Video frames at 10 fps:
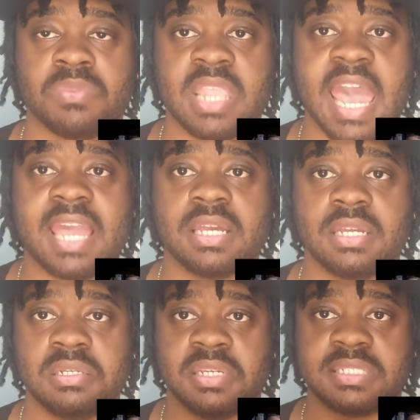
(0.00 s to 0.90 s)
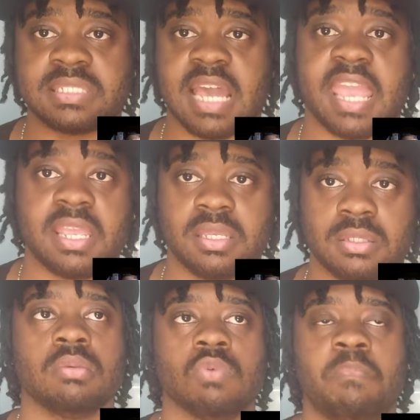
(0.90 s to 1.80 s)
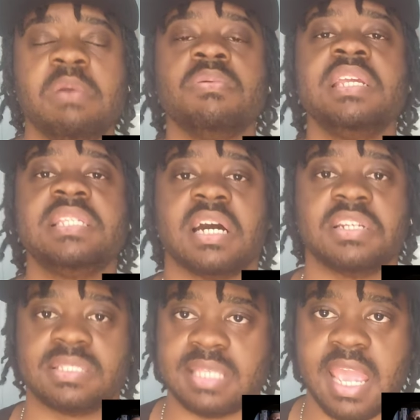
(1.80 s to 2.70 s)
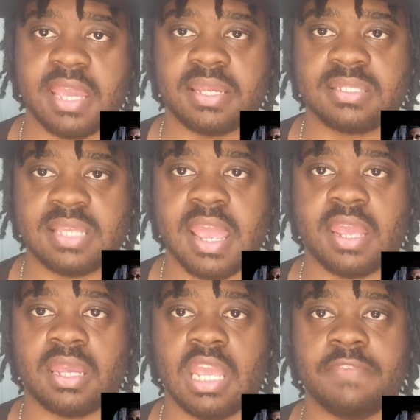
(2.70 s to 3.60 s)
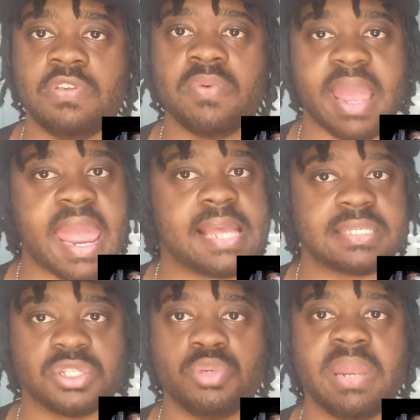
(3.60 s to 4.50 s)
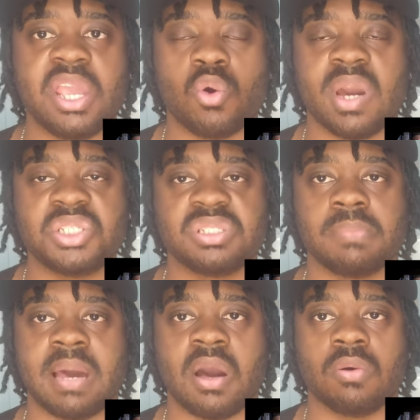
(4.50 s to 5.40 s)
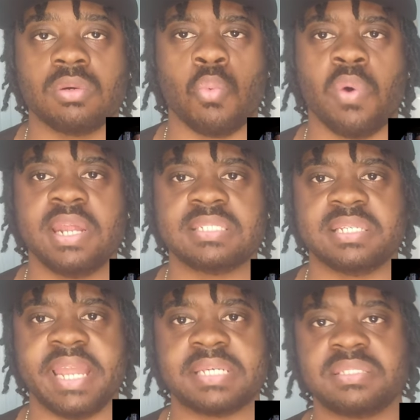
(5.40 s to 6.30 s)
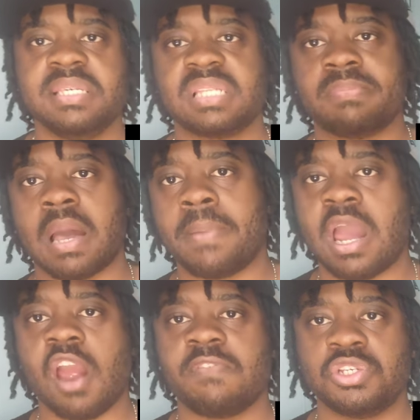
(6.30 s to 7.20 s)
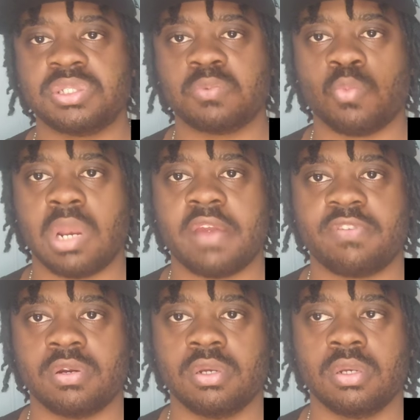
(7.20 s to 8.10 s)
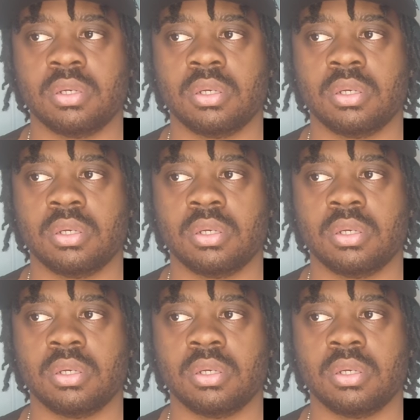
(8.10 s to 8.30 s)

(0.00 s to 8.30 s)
Not the site. What people need to understand is that if you ask too many questions about what is the next season about Power Rangers or whatever,